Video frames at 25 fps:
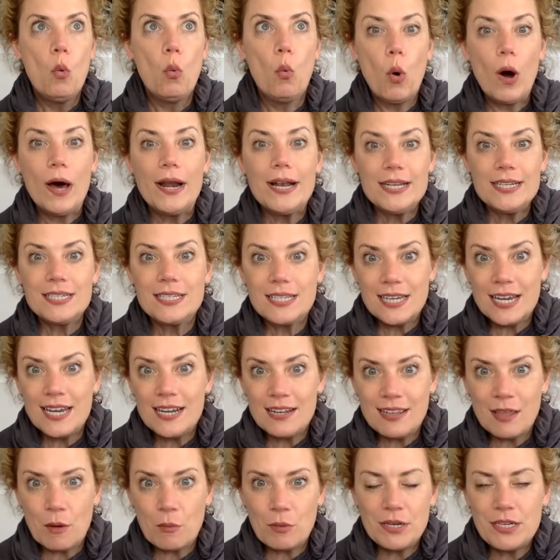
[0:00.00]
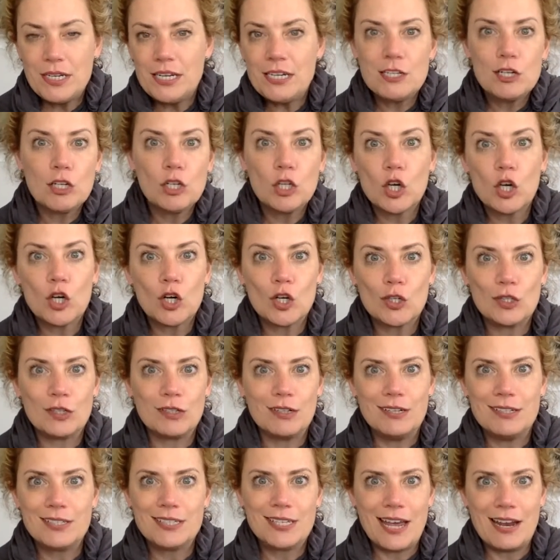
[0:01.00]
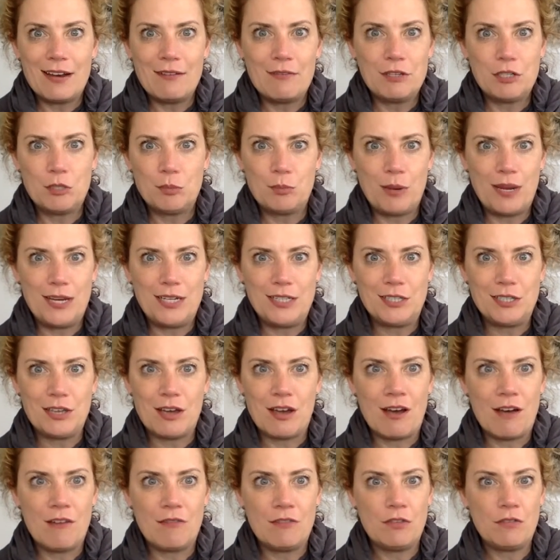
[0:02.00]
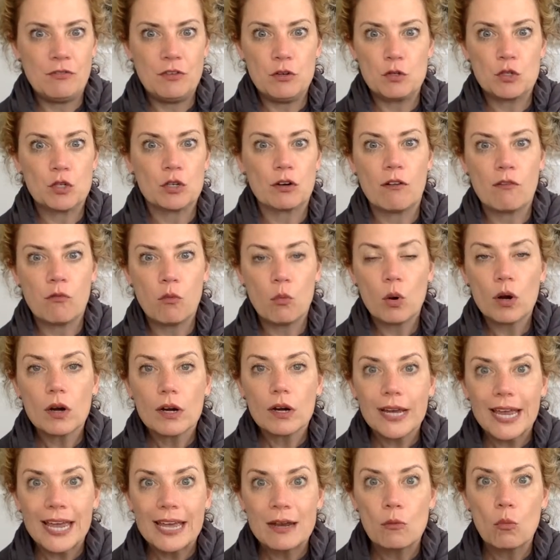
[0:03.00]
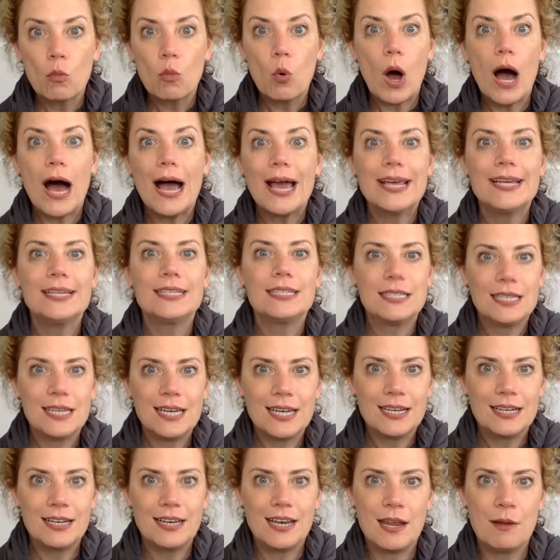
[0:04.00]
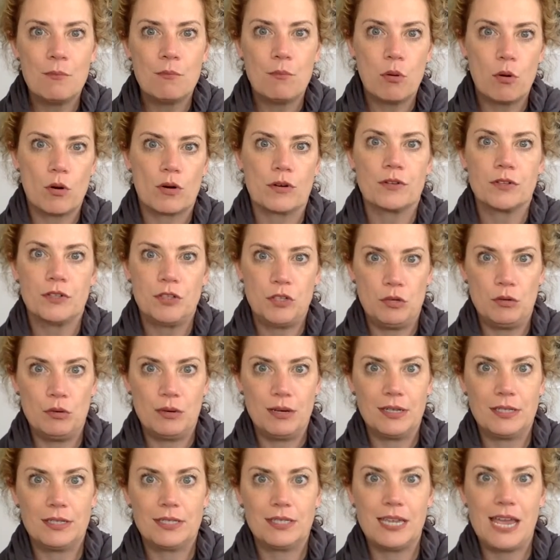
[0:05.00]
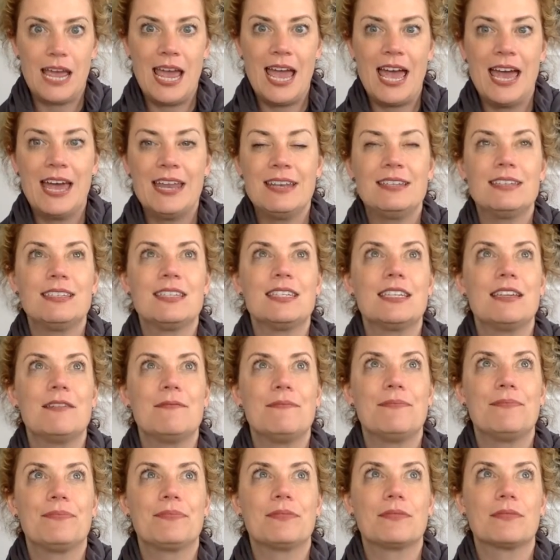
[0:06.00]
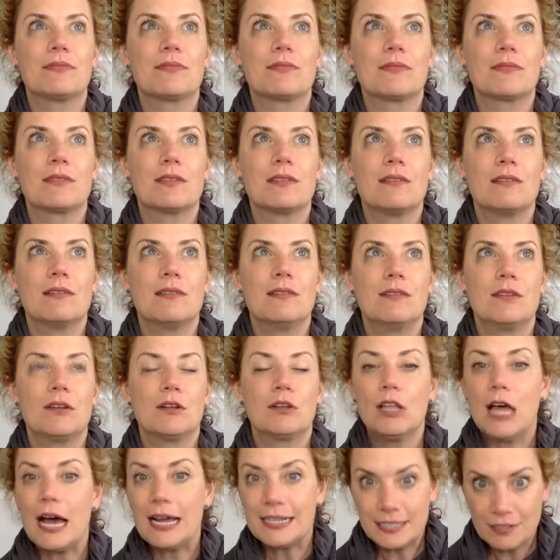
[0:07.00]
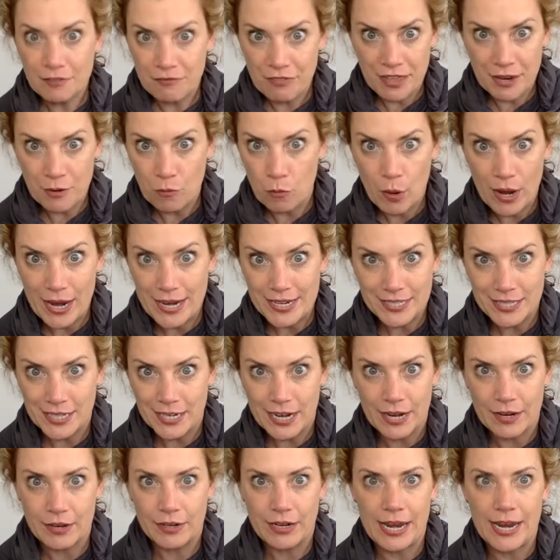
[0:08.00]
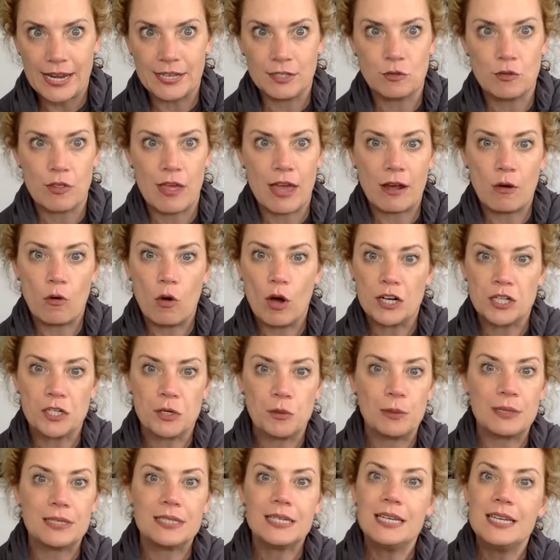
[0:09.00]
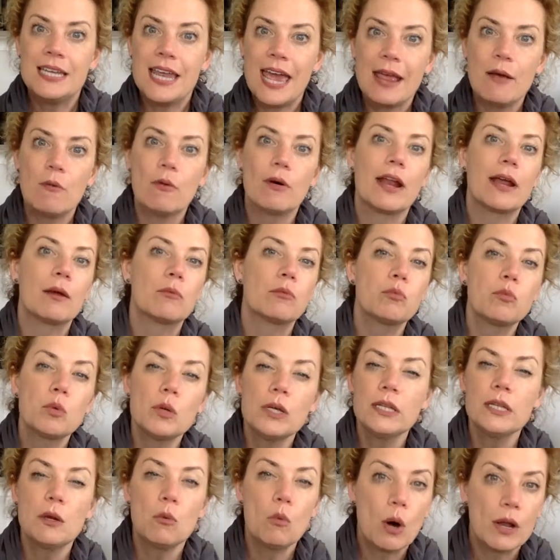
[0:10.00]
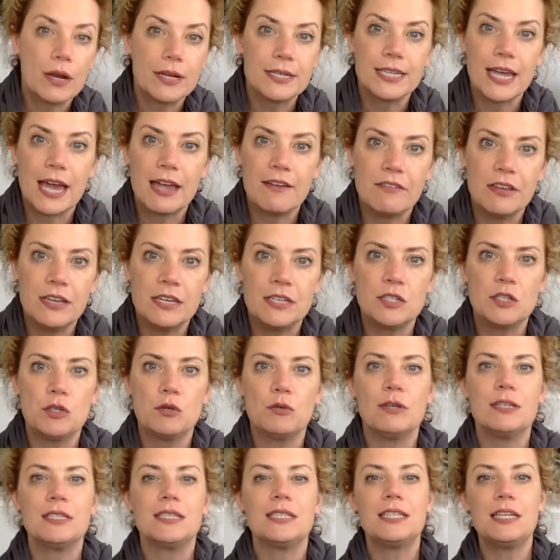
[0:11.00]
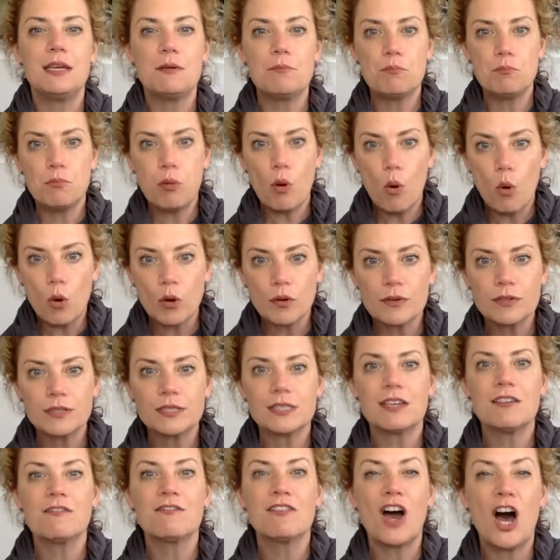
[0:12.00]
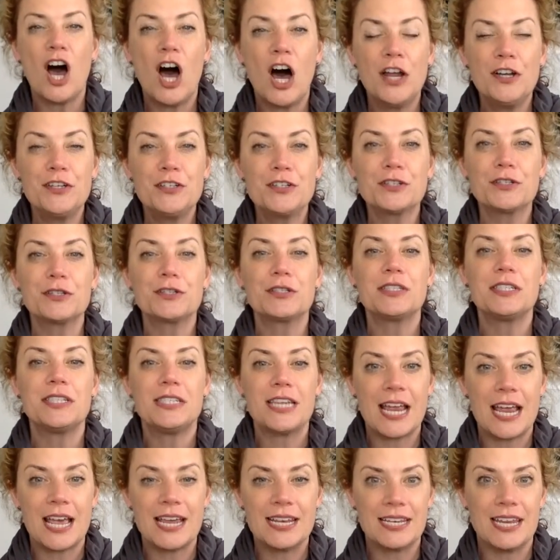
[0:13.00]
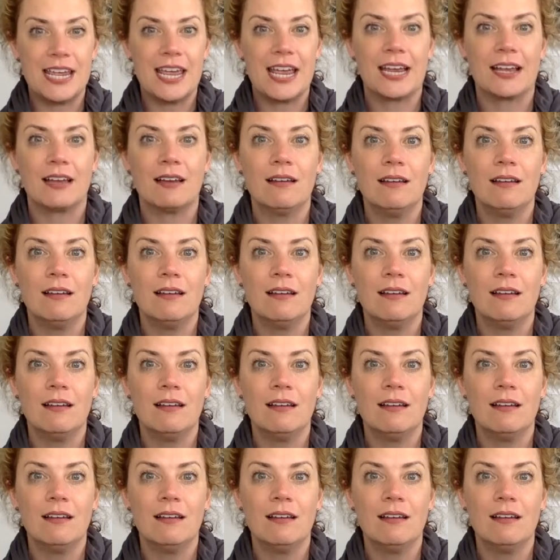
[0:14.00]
What is it that we need to learn inside of the space of the future of work, and why is it important to us? And there are lots of ways that I could answer that question, but today what I really want to dive into is the importance of understanding